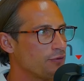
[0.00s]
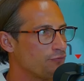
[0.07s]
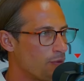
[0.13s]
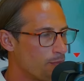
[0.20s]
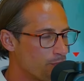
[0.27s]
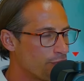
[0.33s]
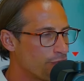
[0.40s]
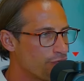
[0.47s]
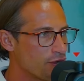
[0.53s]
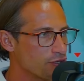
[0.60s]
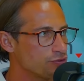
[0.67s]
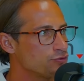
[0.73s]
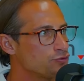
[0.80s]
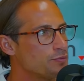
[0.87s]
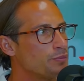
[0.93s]
from
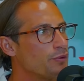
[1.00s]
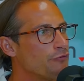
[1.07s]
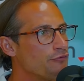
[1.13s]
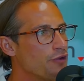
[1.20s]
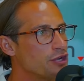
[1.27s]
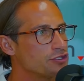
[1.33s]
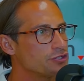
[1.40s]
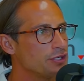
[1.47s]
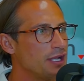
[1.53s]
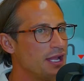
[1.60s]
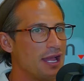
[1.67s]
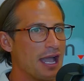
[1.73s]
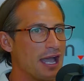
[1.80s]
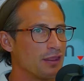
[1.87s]
professional to professional. Mm-hmm.